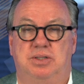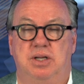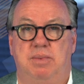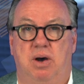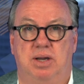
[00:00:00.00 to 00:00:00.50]

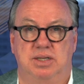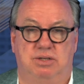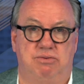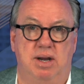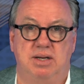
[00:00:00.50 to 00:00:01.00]
the market. It's
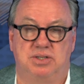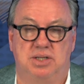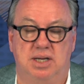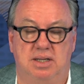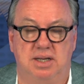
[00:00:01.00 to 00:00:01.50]
great to
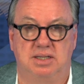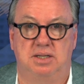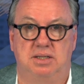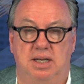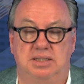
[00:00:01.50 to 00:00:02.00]
see that
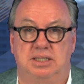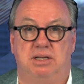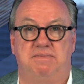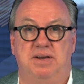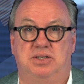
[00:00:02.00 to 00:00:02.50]

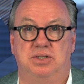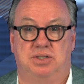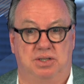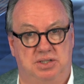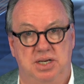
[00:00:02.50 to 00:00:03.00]
existing investors
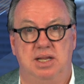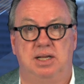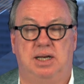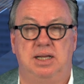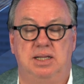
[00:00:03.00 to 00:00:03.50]
can see
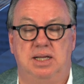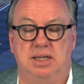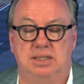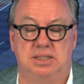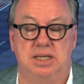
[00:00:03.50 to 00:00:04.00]

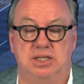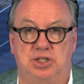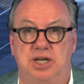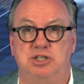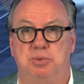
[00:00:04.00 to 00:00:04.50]
the
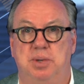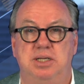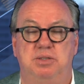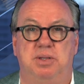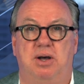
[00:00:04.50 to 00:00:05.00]
change of the
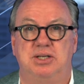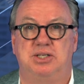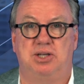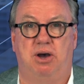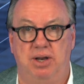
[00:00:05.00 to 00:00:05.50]
wind with
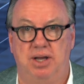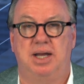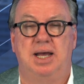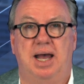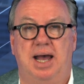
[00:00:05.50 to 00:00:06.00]
icetana
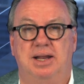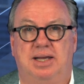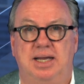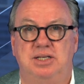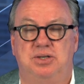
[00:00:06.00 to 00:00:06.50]
and are
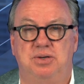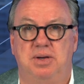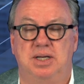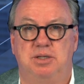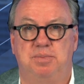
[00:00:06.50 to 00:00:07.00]
keen
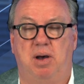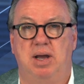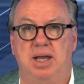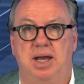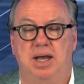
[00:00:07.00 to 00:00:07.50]
to
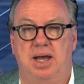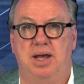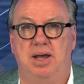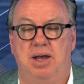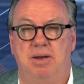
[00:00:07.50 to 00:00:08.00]

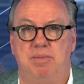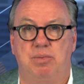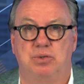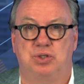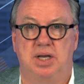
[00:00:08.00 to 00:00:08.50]
buy
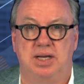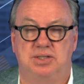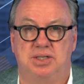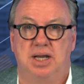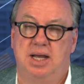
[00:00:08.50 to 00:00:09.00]
more
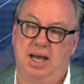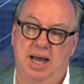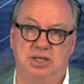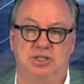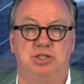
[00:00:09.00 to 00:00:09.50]
shares.
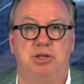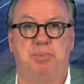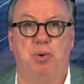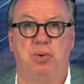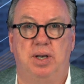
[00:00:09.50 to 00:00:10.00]
And just as
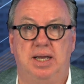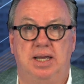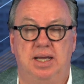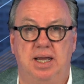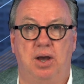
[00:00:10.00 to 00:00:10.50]

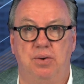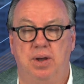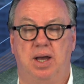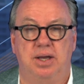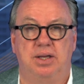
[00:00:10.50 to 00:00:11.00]
importantly,
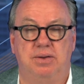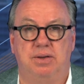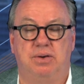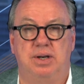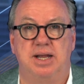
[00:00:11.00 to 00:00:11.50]

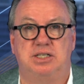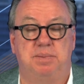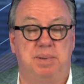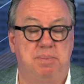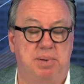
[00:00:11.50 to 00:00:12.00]
you've got an
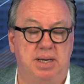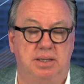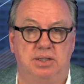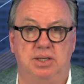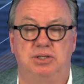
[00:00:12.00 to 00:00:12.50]

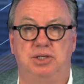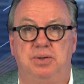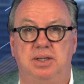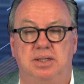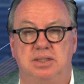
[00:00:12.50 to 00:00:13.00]
SPP that you're
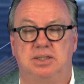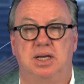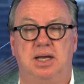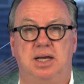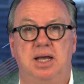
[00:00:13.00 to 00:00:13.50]
doing
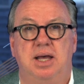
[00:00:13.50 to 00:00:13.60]
that